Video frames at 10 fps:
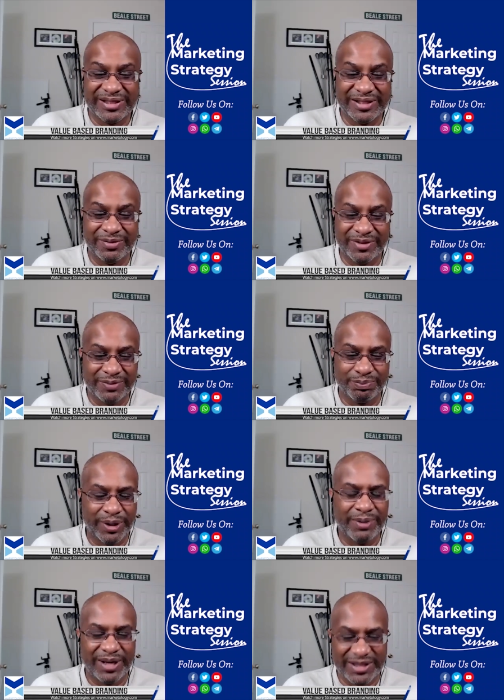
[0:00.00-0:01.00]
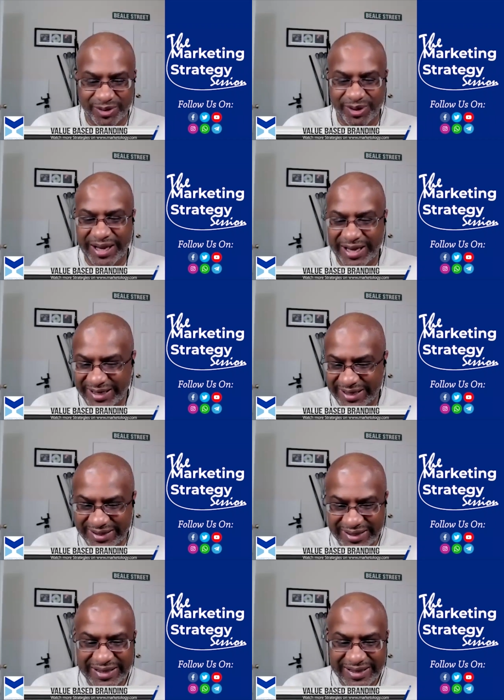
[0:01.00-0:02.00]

you pretty much go ahead and